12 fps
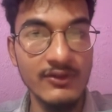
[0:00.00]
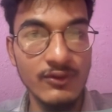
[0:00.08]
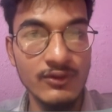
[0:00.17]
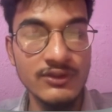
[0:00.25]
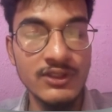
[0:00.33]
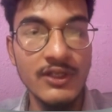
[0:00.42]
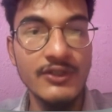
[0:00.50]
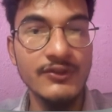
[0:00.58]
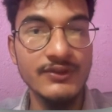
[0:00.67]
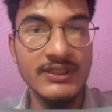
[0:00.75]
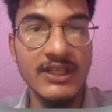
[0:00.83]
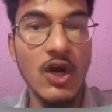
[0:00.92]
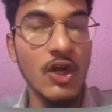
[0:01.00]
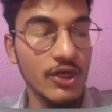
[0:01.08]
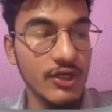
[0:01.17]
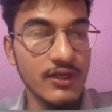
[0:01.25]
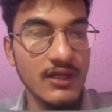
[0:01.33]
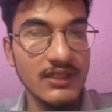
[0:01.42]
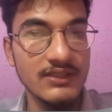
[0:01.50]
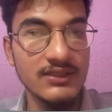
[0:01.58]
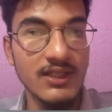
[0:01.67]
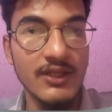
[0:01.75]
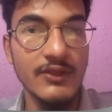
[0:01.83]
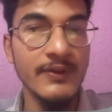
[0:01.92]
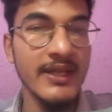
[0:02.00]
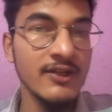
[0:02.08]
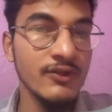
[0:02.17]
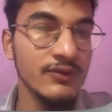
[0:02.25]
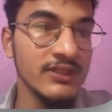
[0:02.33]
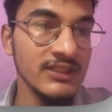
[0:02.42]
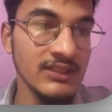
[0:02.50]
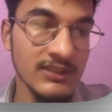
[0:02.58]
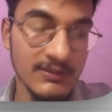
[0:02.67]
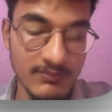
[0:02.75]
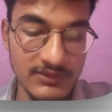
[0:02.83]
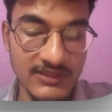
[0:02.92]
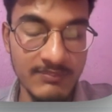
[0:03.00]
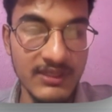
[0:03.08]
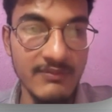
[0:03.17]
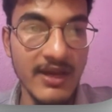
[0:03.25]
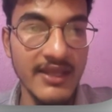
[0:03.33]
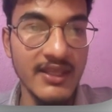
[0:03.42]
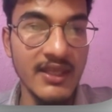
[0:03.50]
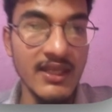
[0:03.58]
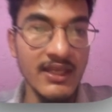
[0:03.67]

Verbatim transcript: rows using unordered list. You can do this simply by